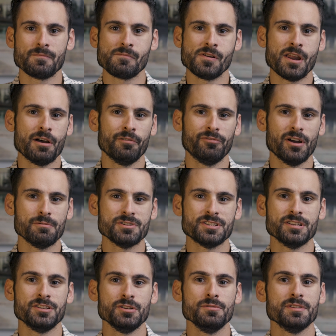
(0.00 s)
Now, if I was
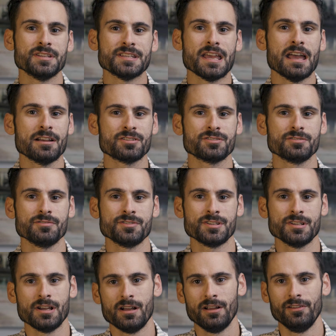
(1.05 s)
to do this
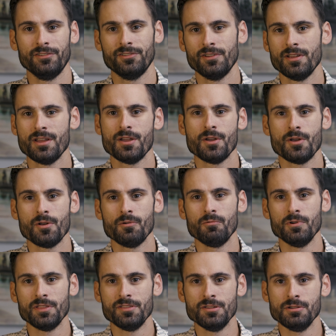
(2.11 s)
exercise
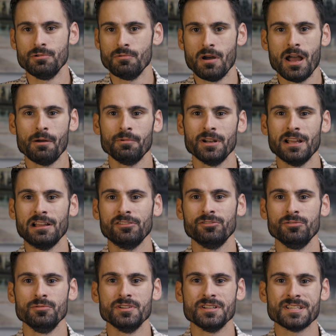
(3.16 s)
with you, I would
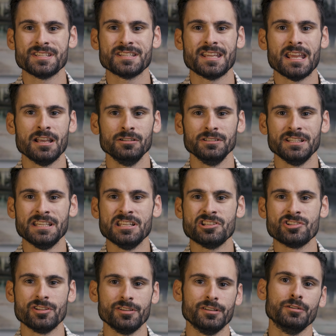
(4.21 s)
ask you to scale
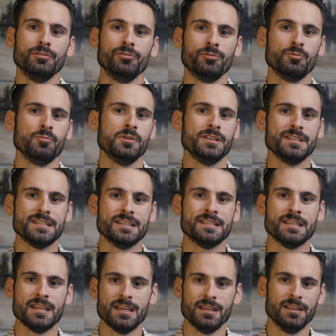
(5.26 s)
each of those 1 to
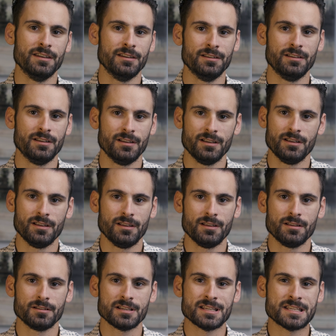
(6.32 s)
10.
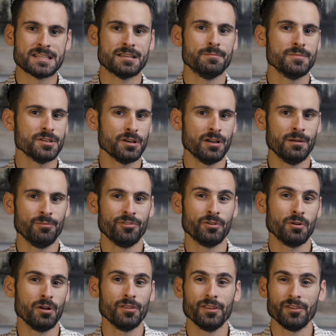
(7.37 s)
Because sometimes
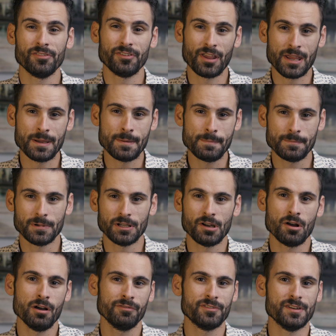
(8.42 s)
they're all the same, but
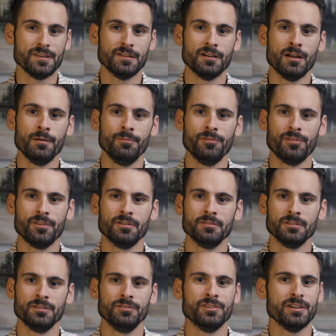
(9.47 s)
oftentimes they're a
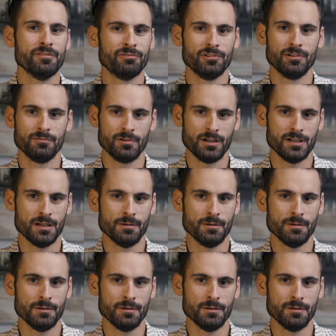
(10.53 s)
little different, right?